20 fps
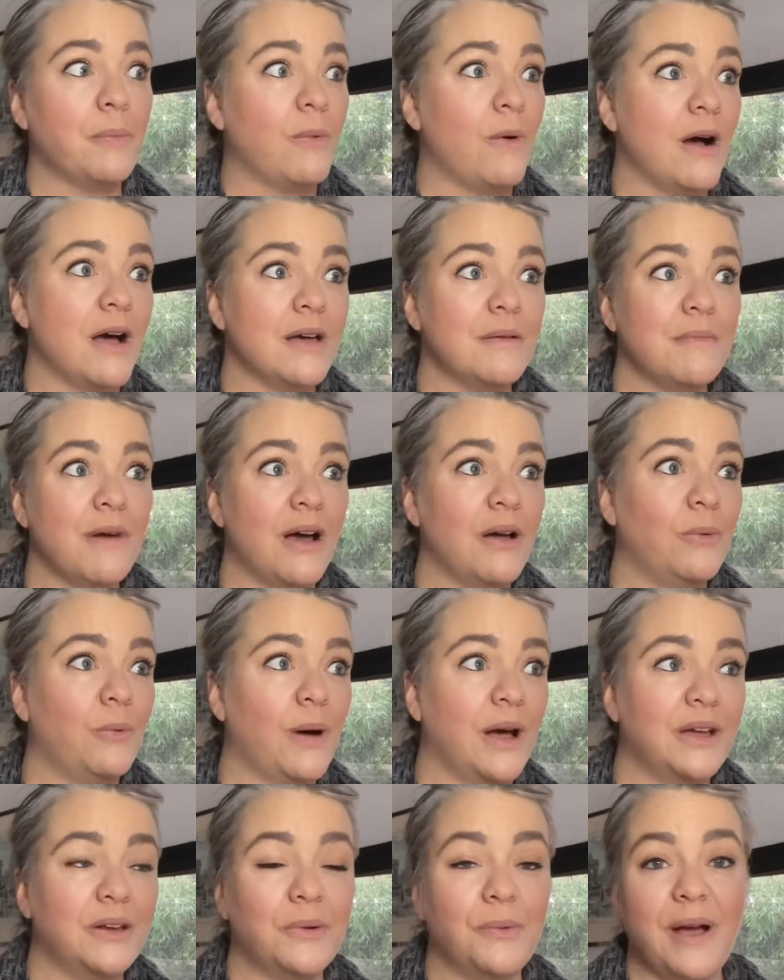Why am I
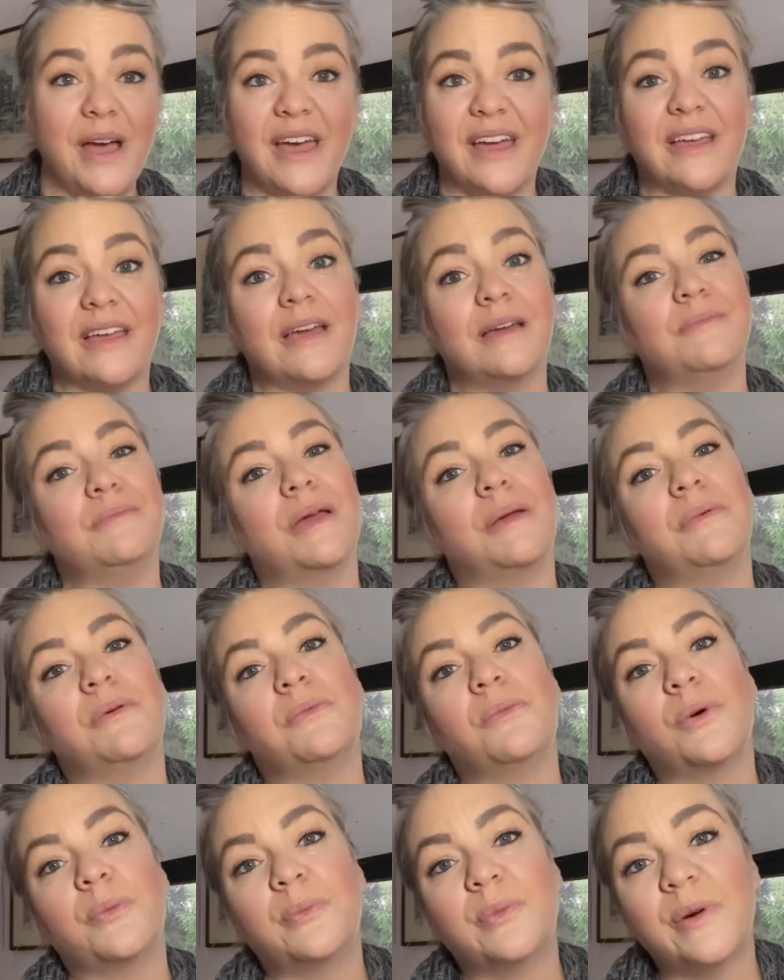wide awake? And maybe
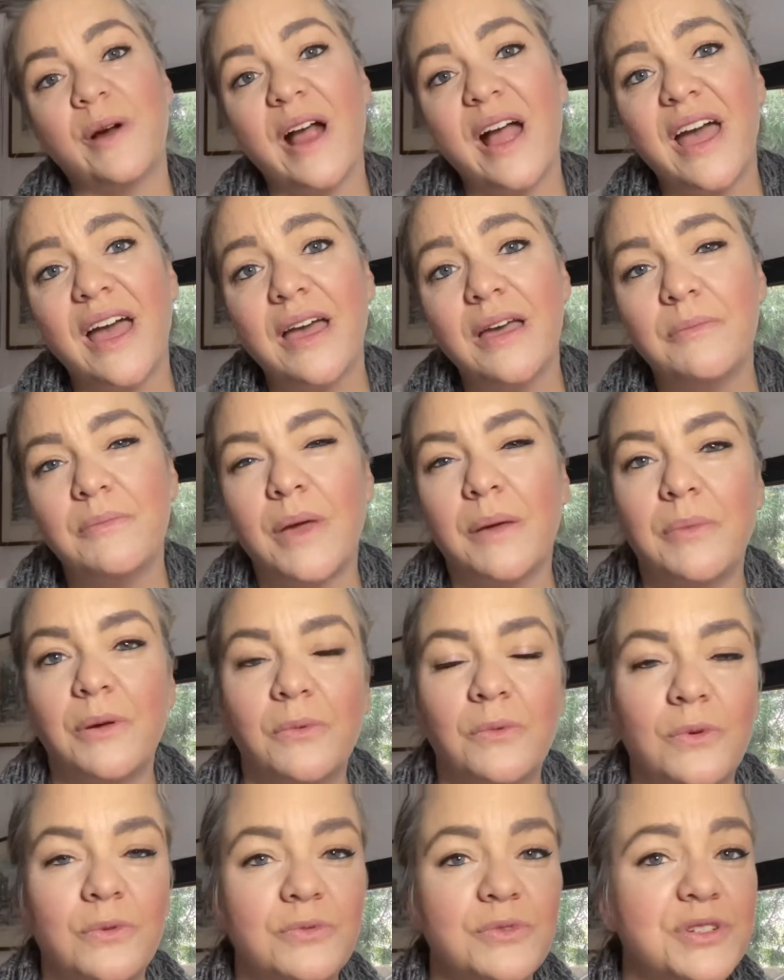we'll pray, maybe
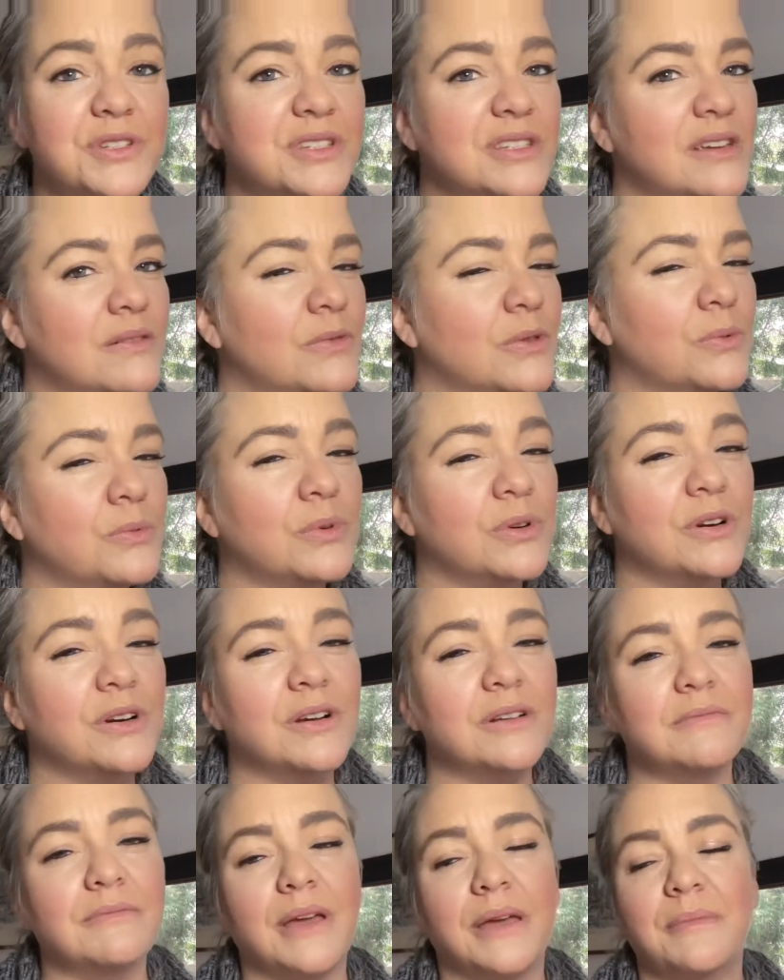we'll receive the
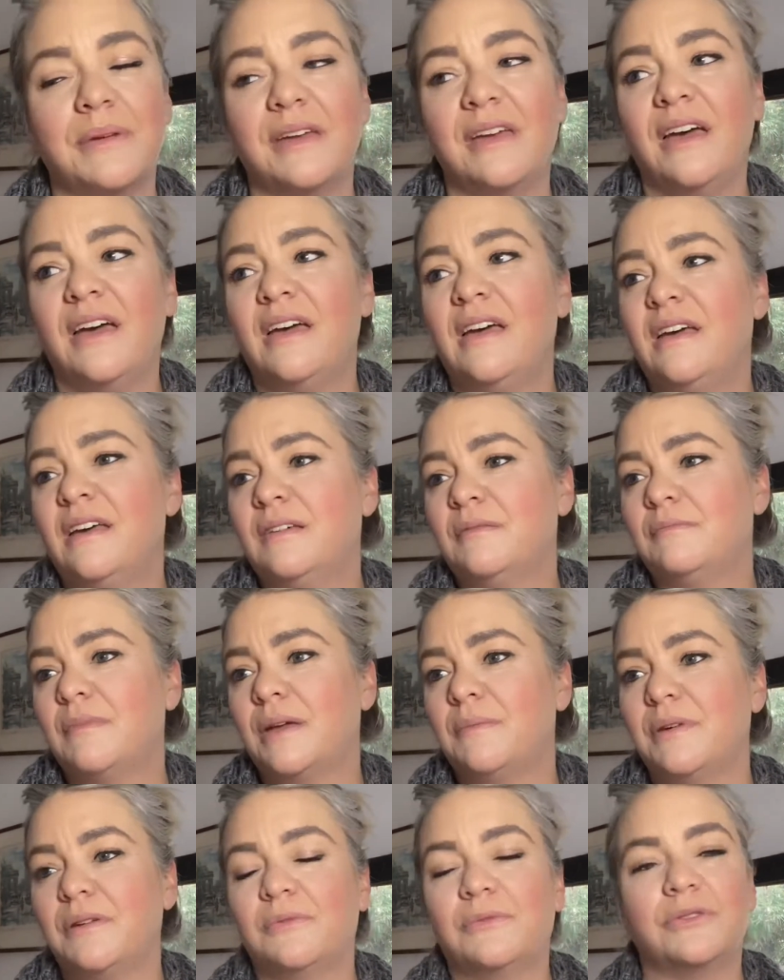word, maybe
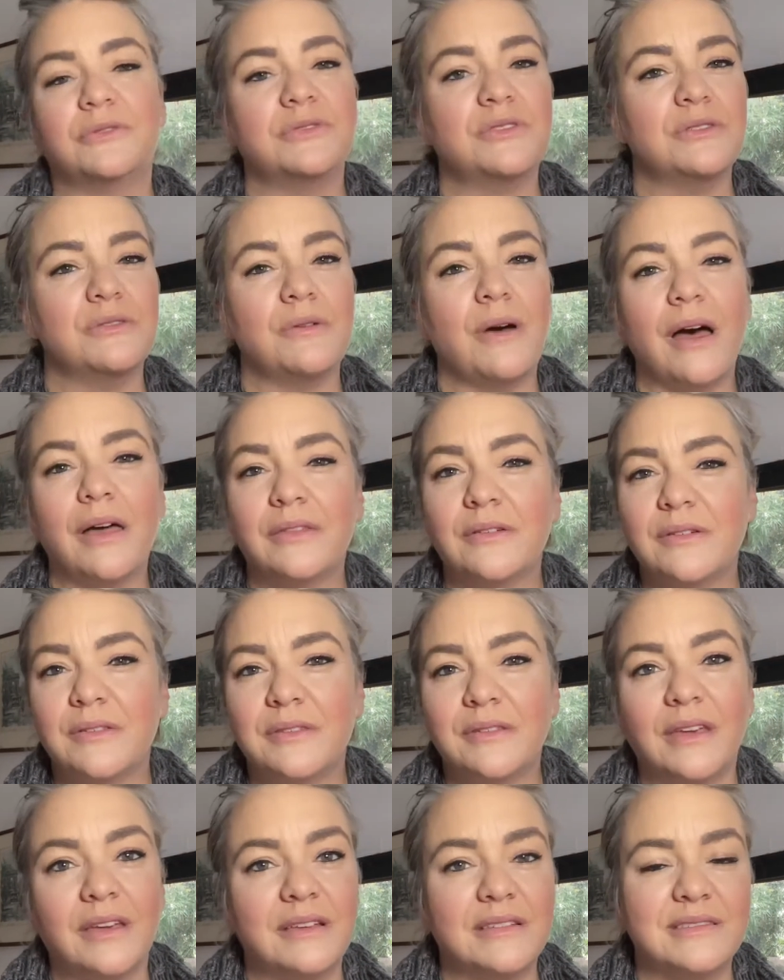maybe we'll do other
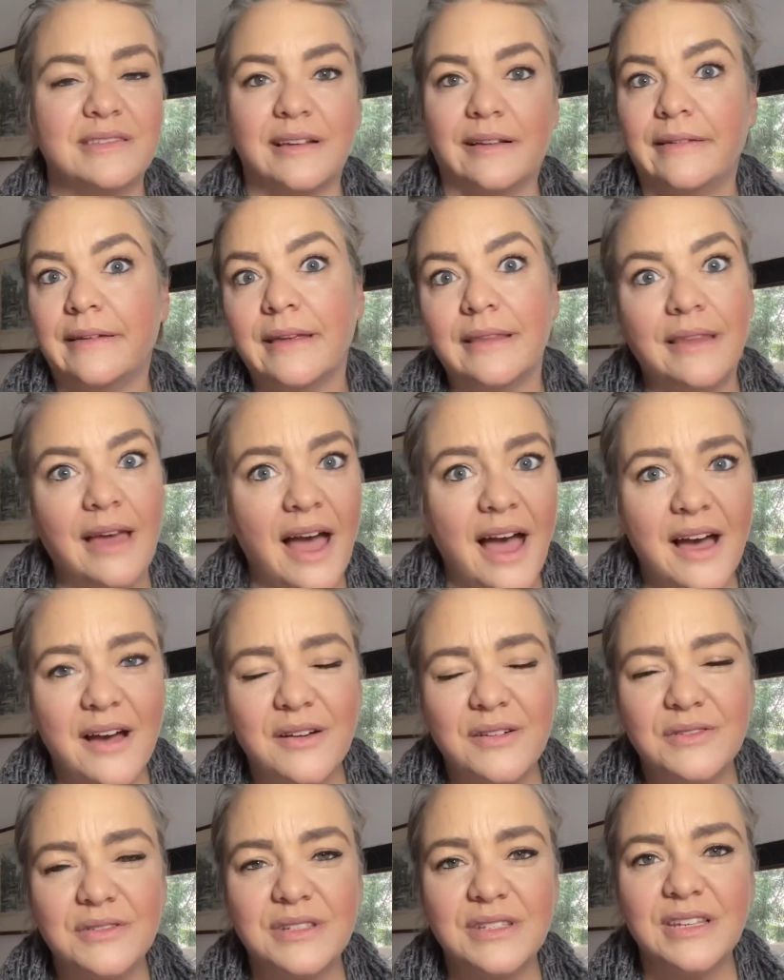things, clean the
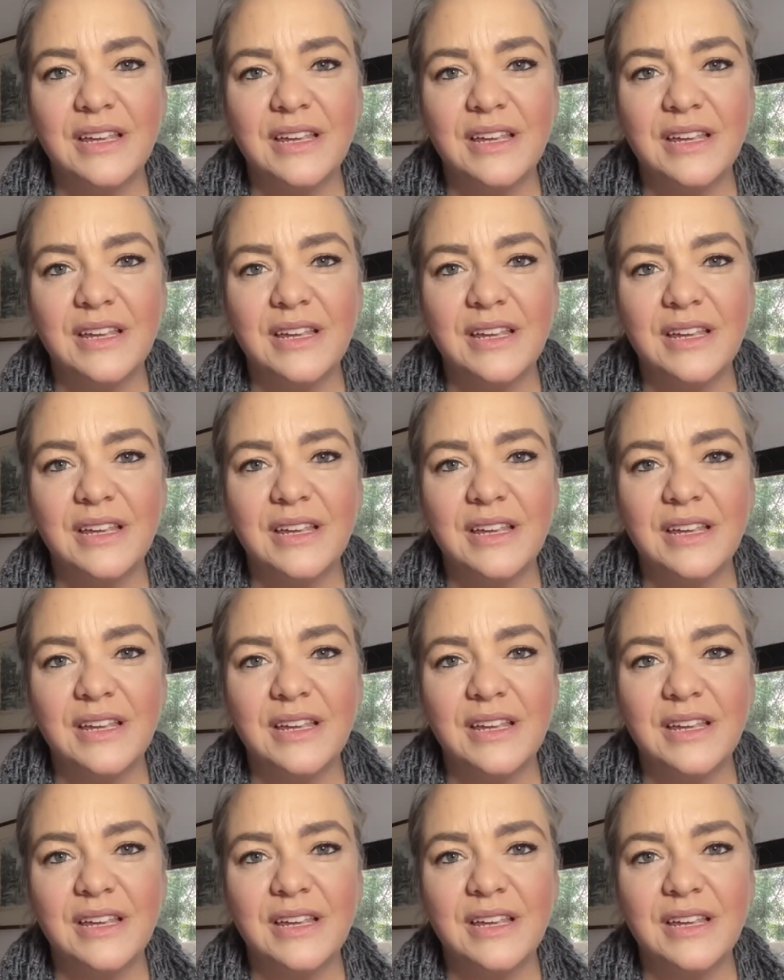house,